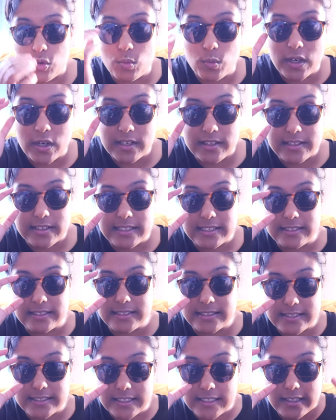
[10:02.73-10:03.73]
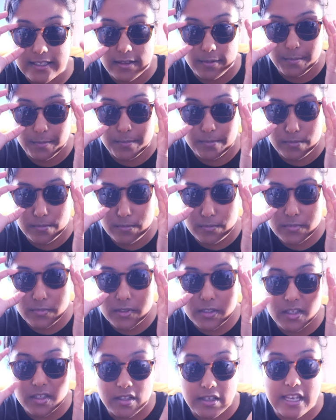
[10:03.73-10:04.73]
on one of these.
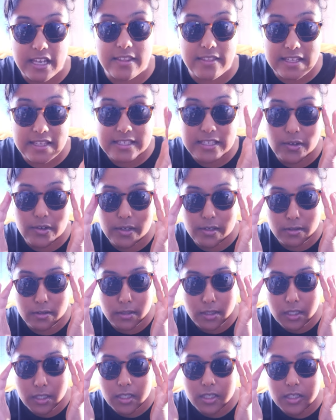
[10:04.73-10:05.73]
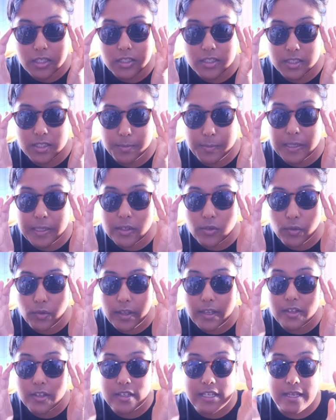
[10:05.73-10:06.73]
So yeah, that's how it, it's a bit
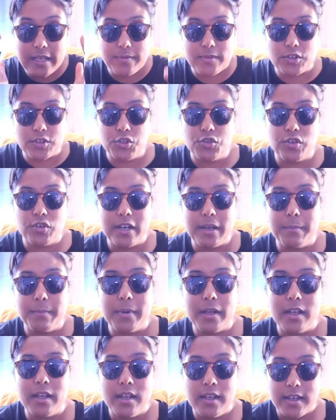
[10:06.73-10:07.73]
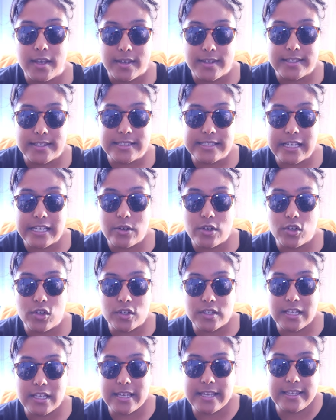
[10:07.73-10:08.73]
annoying to keep this straight, but this is how it
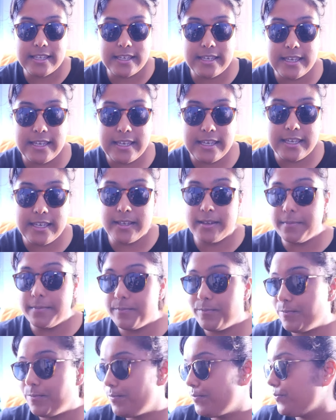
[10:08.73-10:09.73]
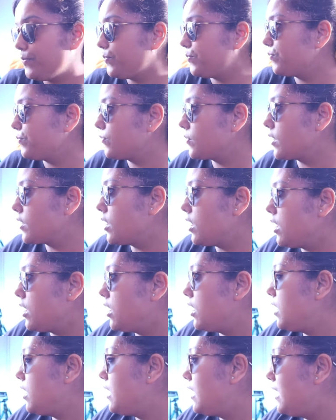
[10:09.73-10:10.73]
looks like here.
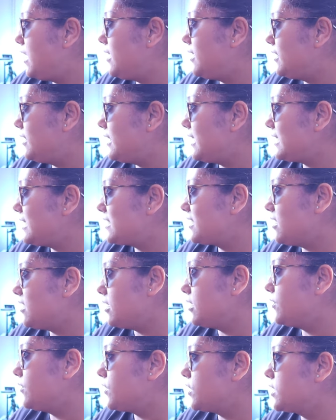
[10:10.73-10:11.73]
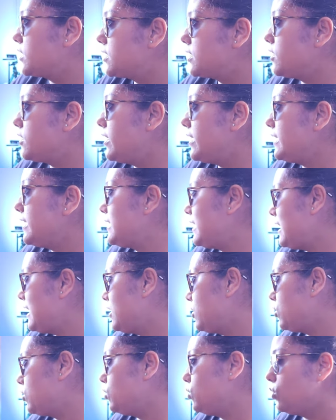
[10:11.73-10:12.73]
And that's kind of the side
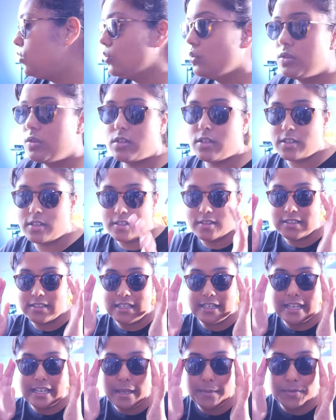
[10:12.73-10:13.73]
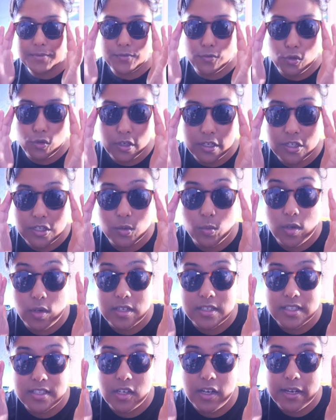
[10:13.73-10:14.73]
angle. Ugh, it keeps falling to
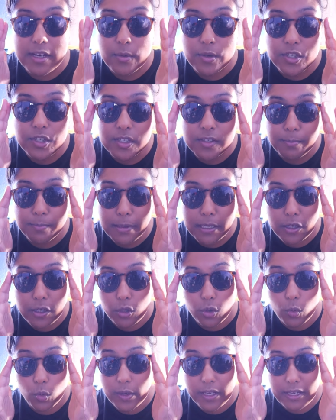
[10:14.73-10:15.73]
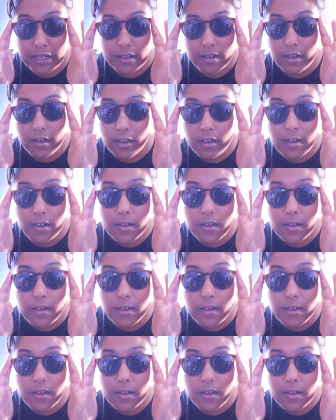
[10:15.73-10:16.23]
one side, which is a bit annoying.